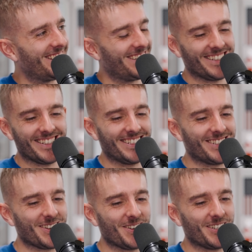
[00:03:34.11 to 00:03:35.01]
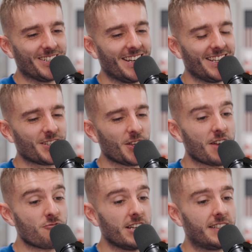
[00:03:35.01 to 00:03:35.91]
Uh, that is so good. So
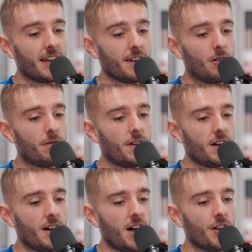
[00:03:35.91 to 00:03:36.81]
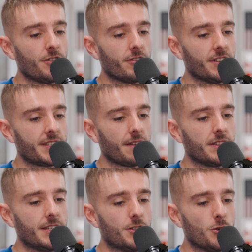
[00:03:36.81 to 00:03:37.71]
they retail for
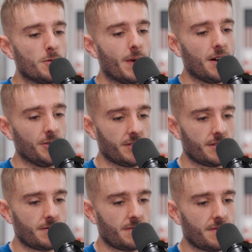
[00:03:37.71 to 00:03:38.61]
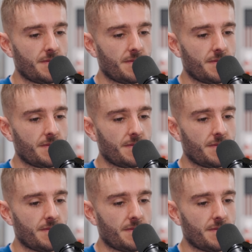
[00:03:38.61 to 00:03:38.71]
172 pounds. Wow.